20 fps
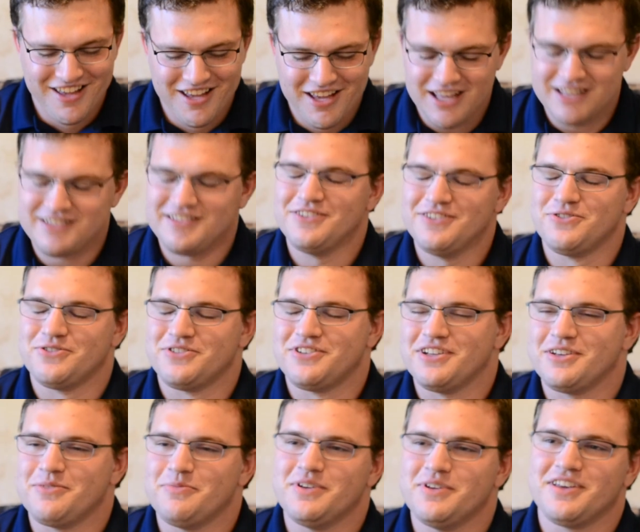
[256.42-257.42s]
It's interesting
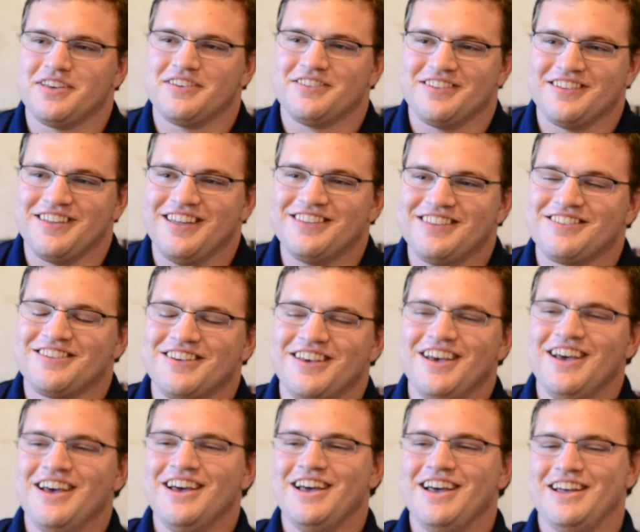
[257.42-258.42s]
because
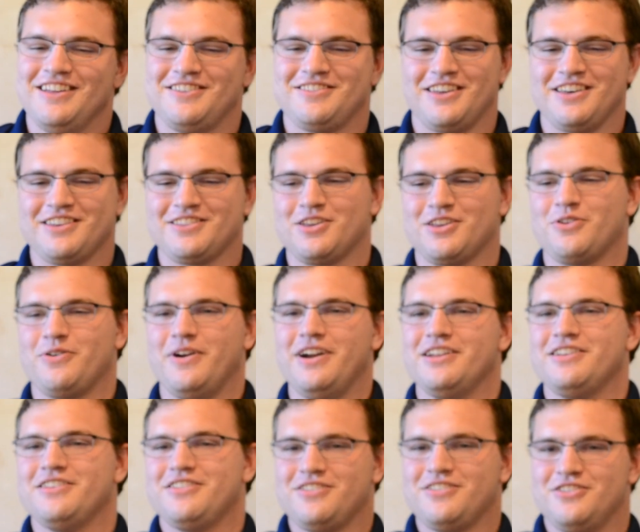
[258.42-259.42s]
it's like the
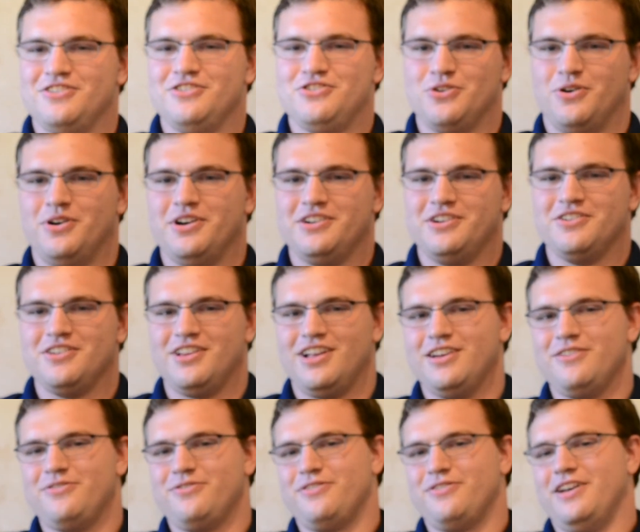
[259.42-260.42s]
greatest joy in your
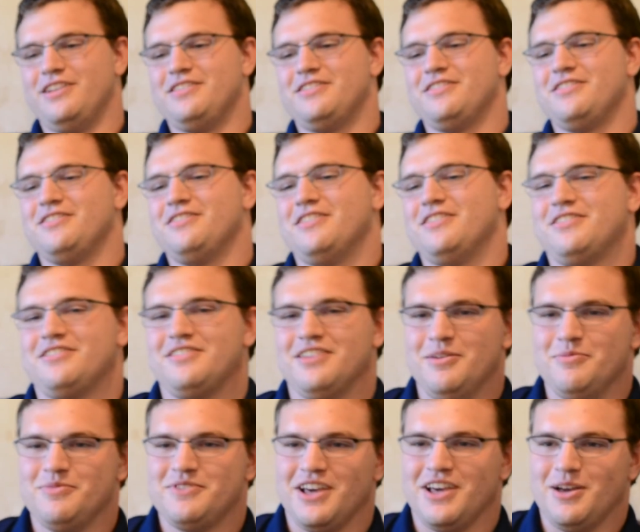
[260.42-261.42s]
life at the
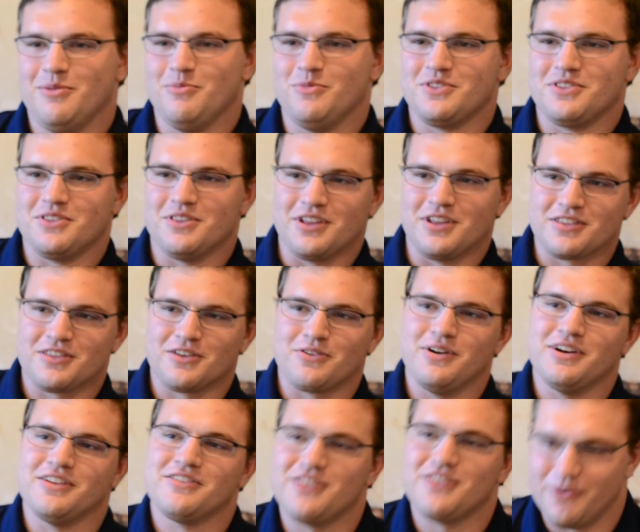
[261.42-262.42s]
same time with the
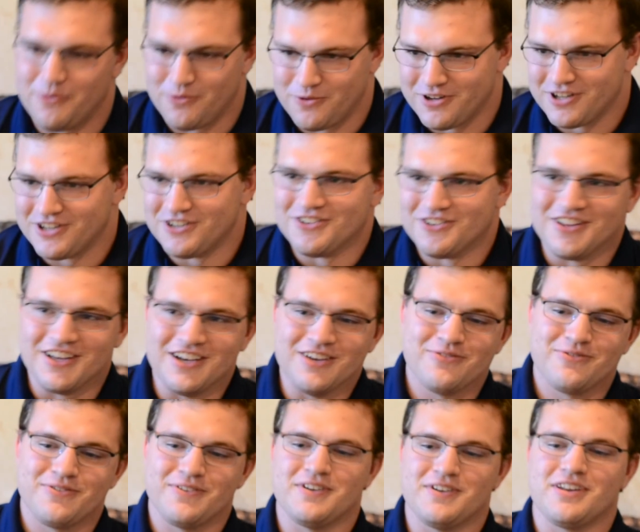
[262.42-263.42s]
greatest suffering in your life.
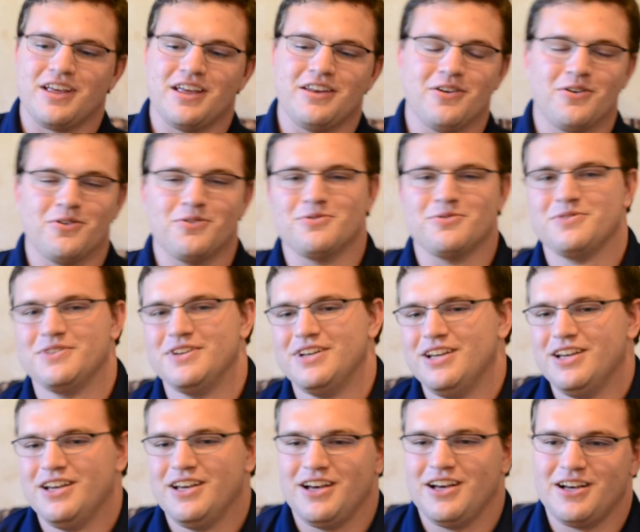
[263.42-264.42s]
And I know
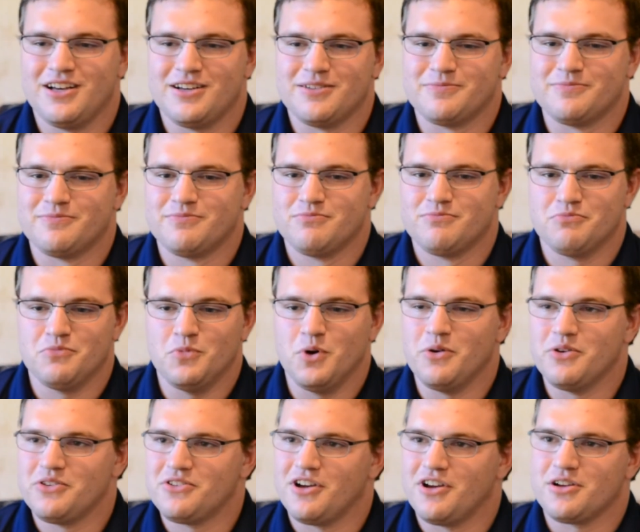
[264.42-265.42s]
we
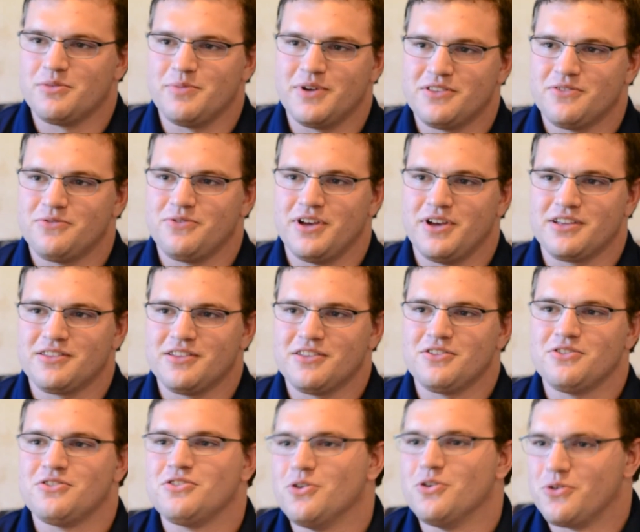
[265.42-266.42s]
always talk about the fact that
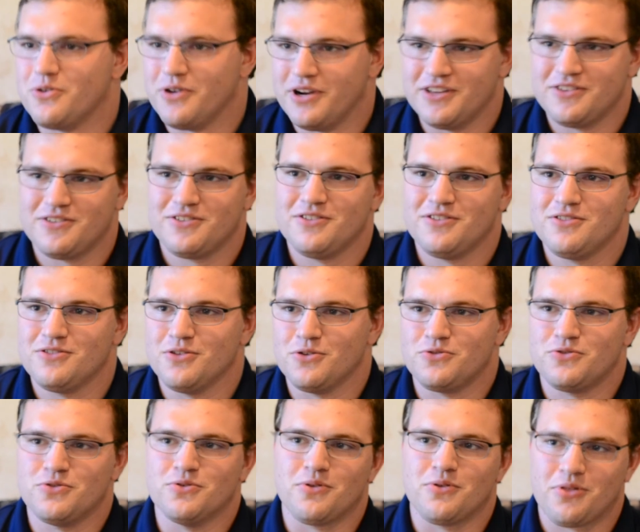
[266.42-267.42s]
there's no grace, no
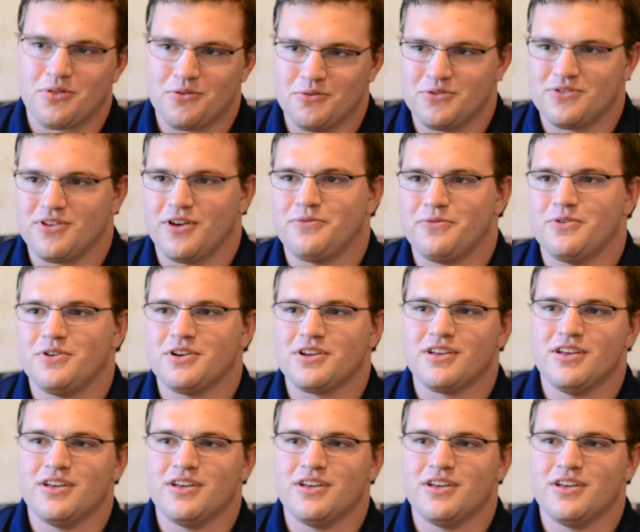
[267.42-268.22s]
truth through suffering,